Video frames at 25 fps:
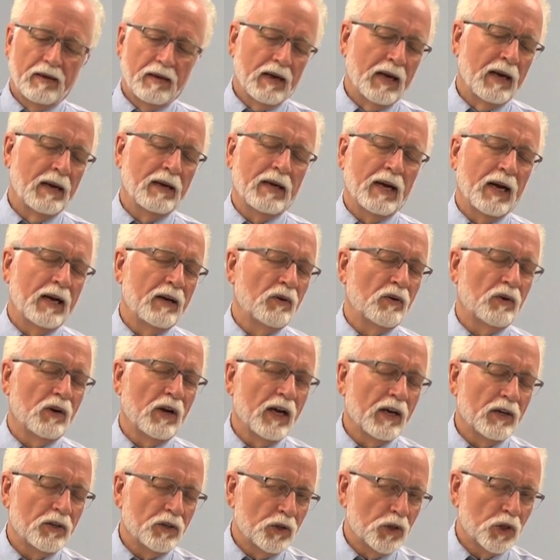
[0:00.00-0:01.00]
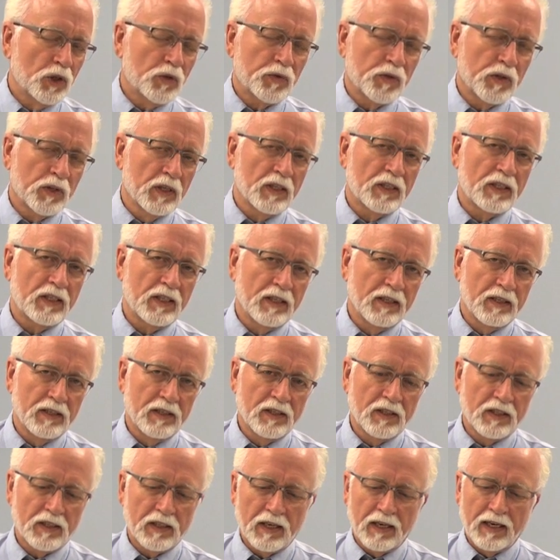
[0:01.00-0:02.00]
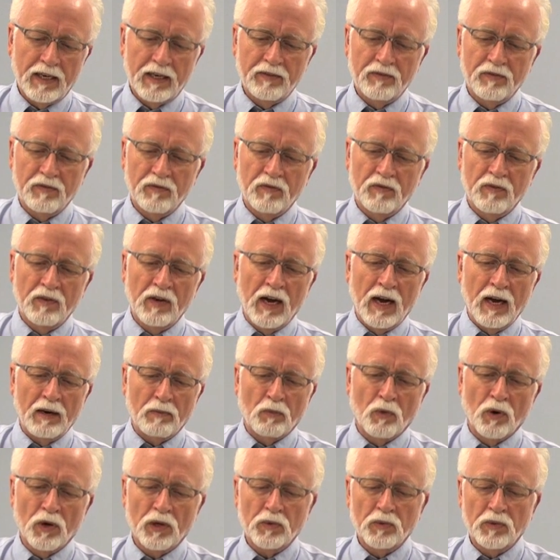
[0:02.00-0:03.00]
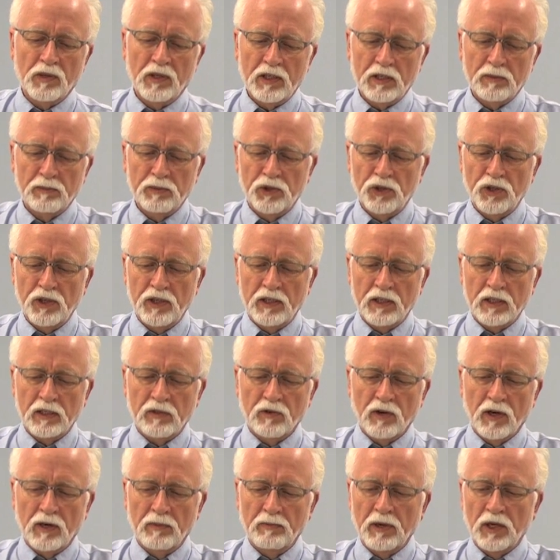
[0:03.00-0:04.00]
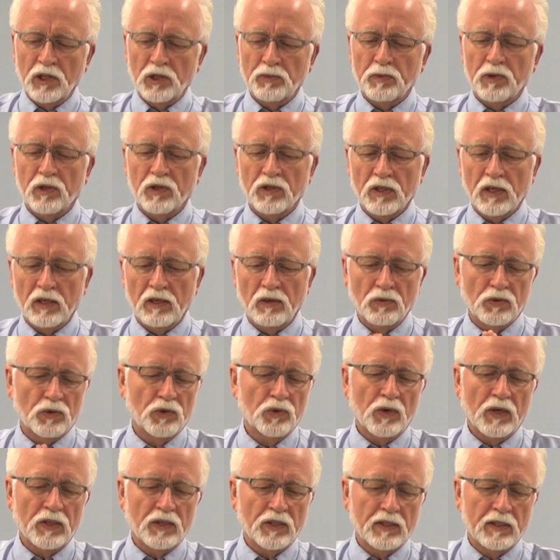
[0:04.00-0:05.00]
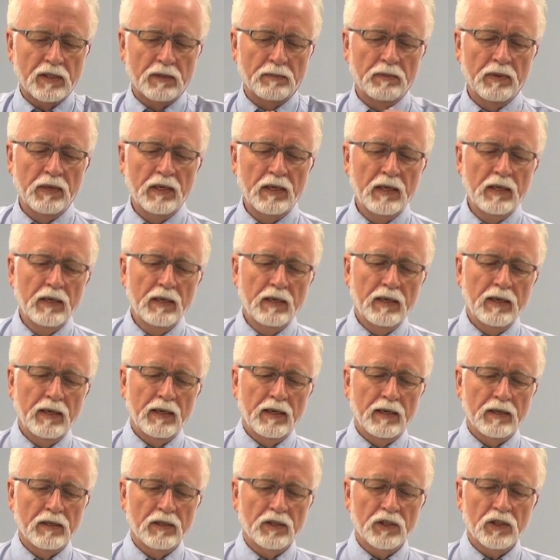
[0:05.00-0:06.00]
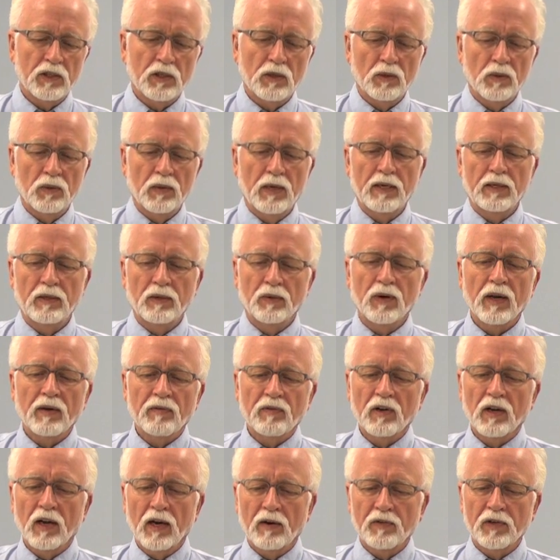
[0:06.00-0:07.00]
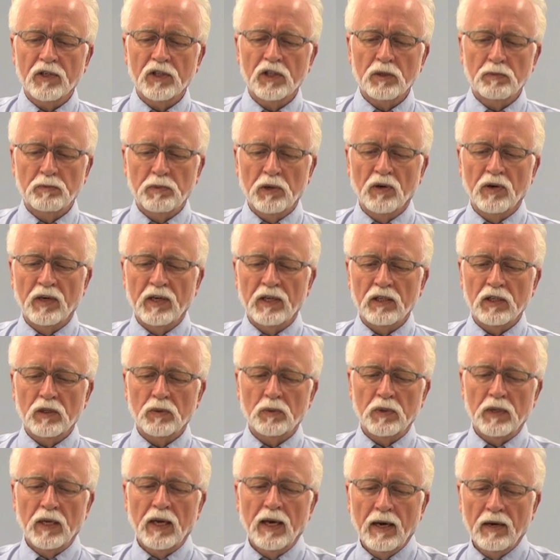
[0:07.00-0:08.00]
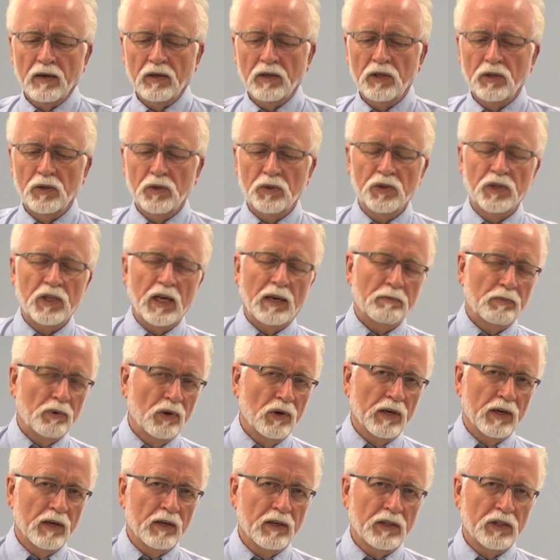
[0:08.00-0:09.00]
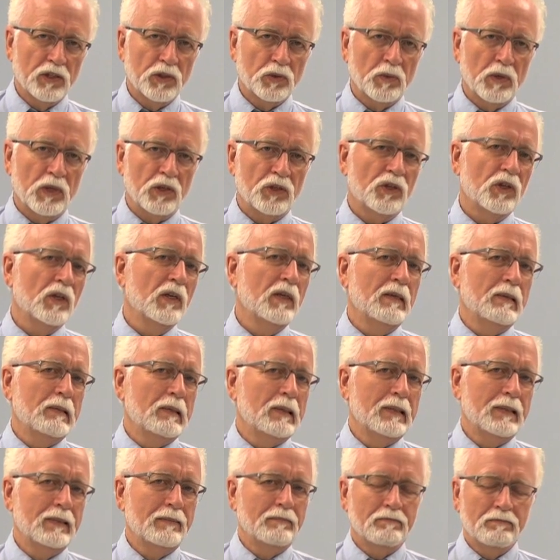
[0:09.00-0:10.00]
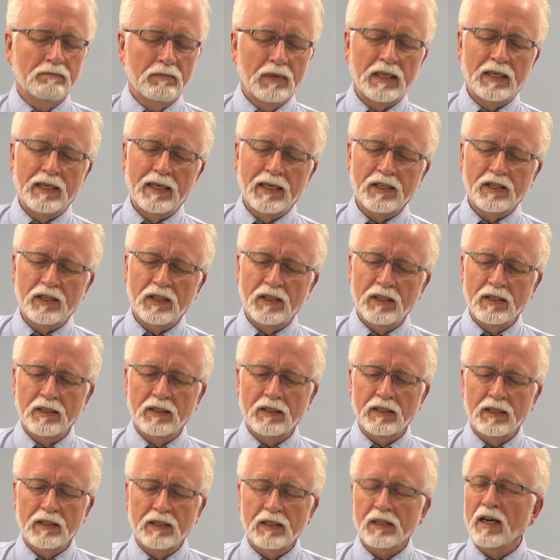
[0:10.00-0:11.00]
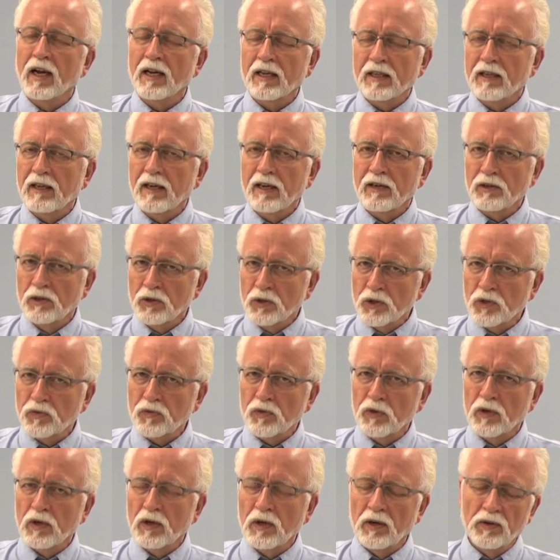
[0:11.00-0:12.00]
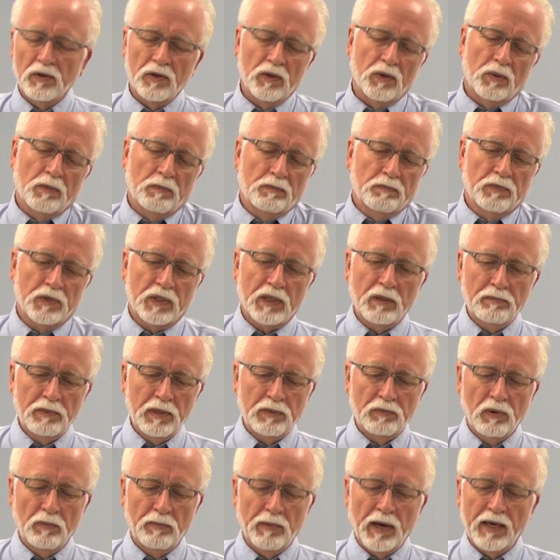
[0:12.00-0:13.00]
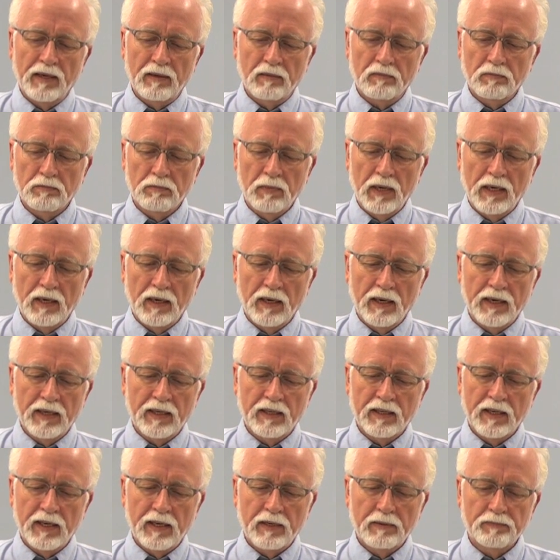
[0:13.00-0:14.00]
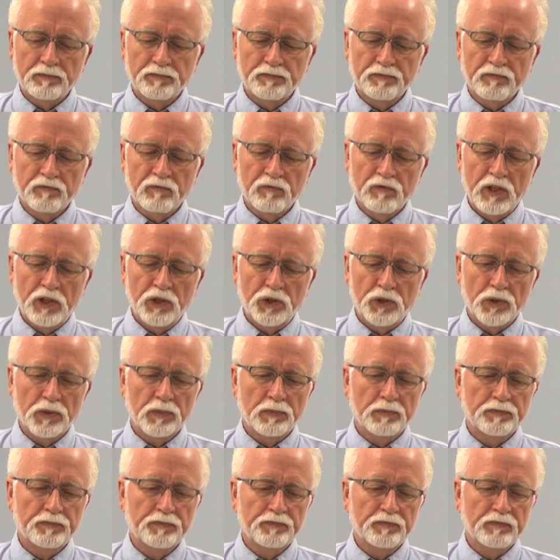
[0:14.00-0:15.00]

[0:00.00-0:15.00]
I, I don't know how useful this is. I've not worked with these machines very much because I don't trust them. And so I don't have a lot of experience with how to use that polarity switch. My guess is it's not that useful, although some people might, might like that feature.